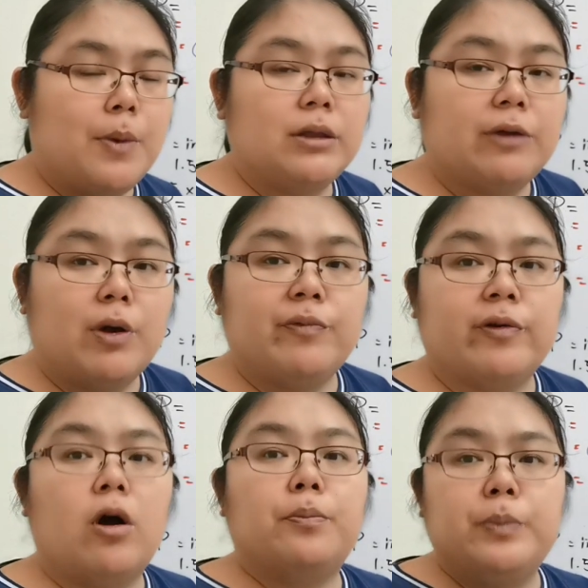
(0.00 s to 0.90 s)
come out. That one we
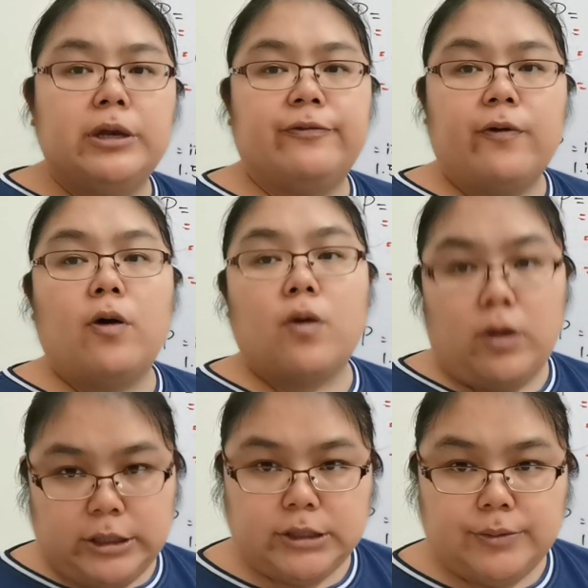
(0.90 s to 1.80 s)
call before
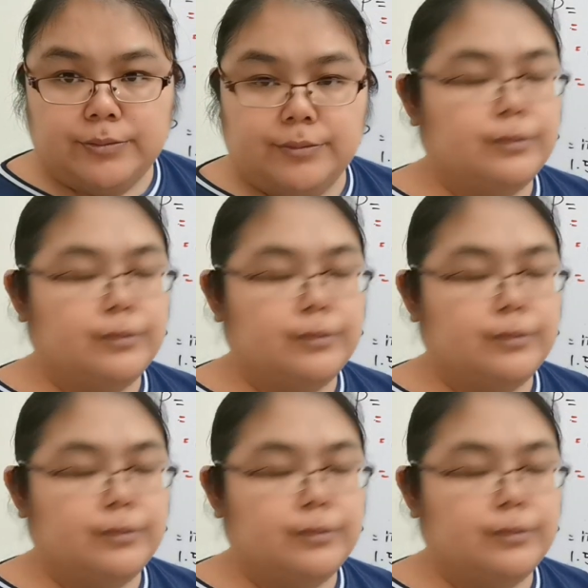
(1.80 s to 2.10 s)
collision.